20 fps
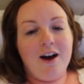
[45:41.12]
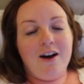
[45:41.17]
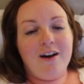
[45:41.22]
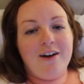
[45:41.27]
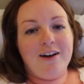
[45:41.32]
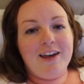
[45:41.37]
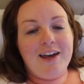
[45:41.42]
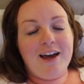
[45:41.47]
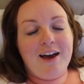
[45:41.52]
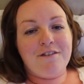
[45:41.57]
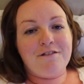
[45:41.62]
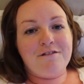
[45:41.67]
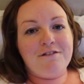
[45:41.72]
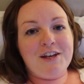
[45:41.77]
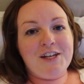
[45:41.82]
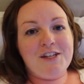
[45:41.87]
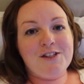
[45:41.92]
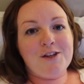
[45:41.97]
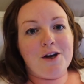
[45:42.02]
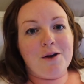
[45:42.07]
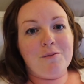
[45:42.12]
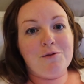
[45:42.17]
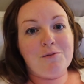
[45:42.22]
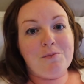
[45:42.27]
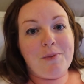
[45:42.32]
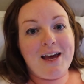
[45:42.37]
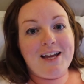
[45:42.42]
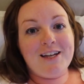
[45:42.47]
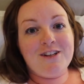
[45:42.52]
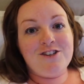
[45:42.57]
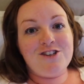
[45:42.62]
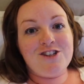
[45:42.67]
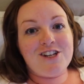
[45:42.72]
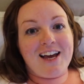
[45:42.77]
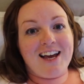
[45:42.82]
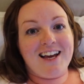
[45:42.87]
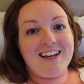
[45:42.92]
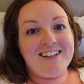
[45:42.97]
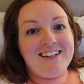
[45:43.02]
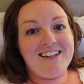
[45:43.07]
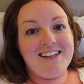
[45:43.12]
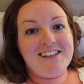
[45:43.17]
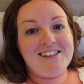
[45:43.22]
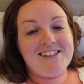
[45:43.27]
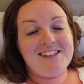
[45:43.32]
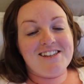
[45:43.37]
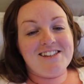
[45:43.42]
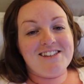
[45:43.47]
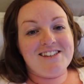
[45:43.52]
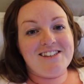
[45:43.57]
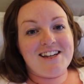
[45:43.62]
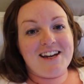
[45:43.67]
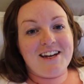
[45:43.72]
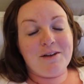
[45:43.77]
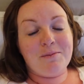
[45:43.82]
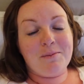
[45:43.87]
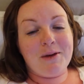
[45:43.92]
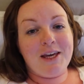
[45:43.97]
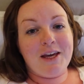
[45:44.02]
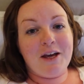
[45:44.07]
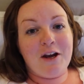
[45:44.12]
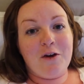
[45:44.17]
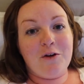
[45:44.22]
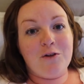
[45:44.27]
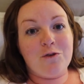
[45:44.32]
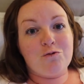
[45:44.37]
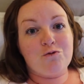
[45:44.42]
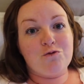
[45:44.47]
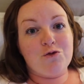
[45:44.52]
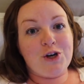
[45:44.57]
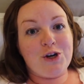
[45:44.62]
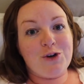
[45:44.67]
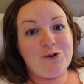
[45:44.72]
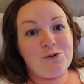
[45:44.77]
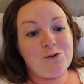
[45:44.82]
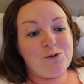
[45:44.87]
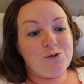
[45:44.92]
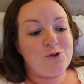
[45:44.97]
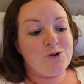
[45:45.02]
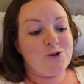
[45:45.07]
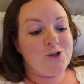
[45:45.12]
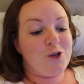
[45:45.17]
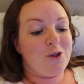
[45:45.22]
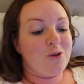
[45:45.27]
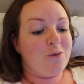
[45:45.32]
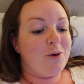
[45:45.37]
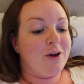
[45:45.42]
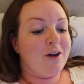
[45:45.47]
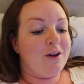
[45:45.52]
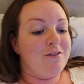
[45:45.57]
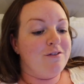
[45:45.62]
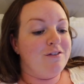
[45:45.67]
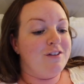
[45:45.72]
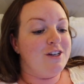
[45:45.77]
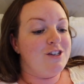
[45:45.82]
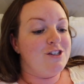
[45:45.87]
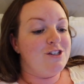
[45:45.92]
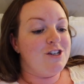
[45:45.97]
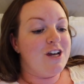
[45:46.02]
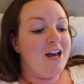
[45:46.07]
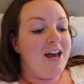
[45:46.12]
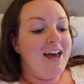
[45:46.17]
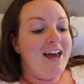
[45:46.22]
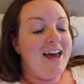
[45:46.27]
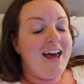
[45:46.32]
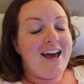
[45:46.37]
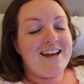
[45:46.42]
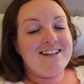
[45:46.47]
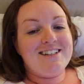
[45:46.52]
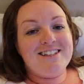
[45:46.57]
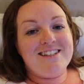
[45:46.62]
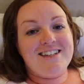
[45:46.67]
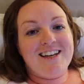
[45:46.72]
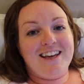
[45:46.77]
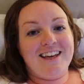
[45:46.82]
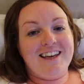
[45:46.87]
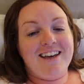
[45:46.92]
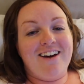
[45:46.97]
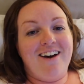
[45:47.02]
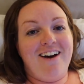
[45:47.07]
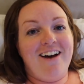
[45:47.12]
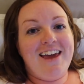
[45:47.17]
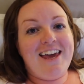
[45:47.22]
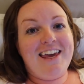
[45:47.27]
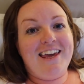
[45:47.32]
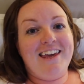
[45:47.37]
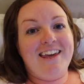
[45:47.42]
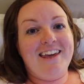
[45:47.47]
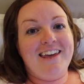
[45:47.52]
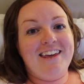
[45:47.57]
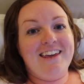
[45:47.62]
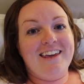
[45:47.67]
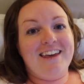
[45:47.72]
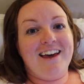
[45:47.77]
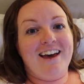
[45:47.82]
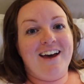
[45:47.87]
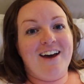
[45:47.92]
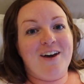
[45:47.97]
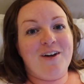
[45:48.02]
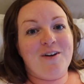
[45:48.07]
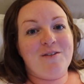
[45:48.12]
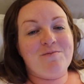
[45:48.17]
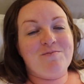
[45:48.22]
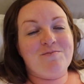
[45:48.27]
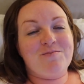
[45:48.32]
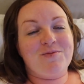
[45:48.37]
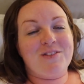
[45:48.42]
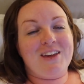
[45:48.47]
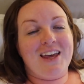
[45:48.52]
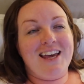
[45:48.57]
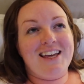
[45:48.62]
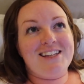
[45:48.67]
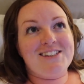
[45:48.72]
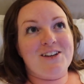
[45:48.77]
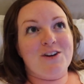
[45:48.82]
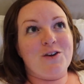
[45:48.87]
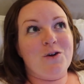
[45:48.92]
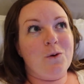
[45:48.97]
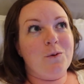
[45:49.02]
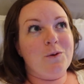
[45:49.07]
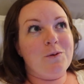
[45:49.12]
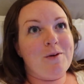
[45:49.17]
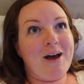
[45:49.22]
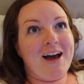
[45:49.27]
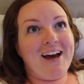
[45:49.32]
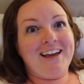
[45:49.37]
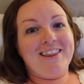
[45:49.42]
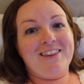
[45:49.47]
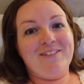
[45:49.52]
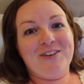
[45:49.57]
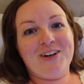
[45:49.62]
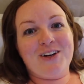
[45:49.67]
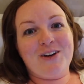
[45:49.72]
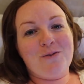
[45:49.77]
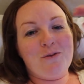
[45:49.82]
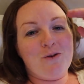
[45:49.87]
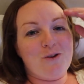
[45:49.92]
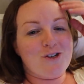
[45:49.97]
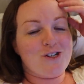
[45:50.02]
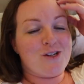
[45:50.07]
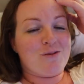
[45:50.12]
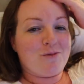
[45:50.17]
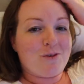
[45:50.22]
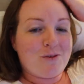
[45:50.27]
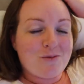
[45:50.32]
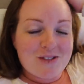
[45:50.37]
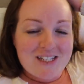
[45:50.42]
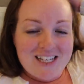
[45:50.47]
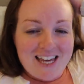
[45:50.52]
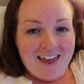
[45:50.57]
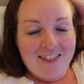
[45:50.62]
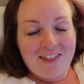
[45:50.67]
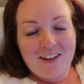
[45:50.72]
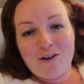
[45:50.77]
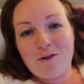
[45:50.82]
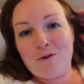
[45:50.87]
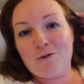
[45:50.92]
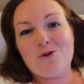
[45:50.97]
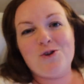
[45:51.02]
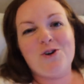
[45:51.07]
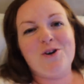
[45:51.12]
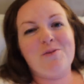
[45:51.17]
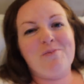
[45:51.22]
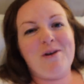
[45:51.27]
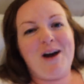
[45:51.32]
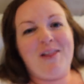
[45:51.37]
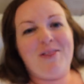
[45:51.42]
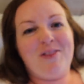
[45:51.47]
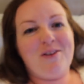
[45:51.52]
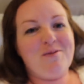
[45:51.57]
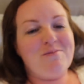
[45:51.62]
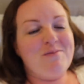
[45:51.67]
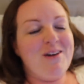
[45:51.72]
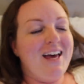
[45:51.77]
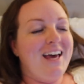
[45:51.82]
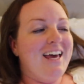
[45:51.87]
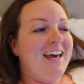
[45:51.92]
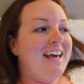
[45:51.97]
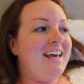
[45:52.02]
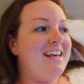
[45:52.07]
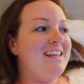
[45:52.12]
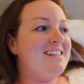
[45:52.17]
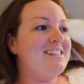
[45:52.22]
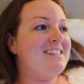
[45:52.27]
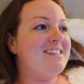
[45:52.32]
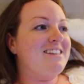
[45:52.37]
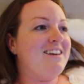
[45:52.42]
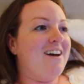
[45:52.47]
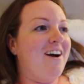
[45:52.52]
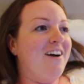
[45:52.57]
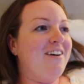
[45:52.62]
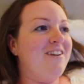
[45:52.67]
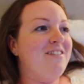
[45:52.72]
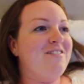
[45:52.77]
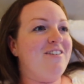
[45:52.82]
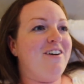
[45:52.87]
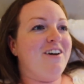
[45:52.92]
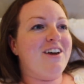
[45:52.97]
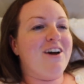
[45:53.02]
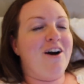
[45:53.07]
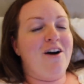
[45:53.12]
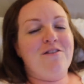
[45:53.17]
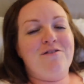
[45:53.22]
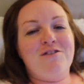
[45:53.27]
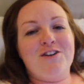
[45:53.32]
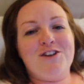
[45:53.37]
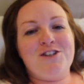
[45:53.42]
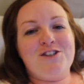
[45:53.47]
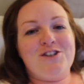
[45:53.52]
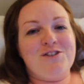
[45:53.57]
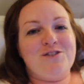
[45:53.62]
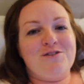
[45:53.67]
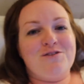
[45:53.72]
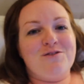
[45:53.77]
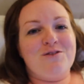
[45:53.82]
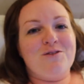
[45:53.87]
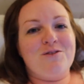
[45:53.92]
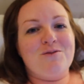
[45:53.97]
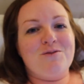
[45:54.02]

I have FaceTimed Benj and he's sending me a load of reels so that when I finish editing he um, is going to call me back and then we're going to watch some of them together or talk about them. It's kind of like our version of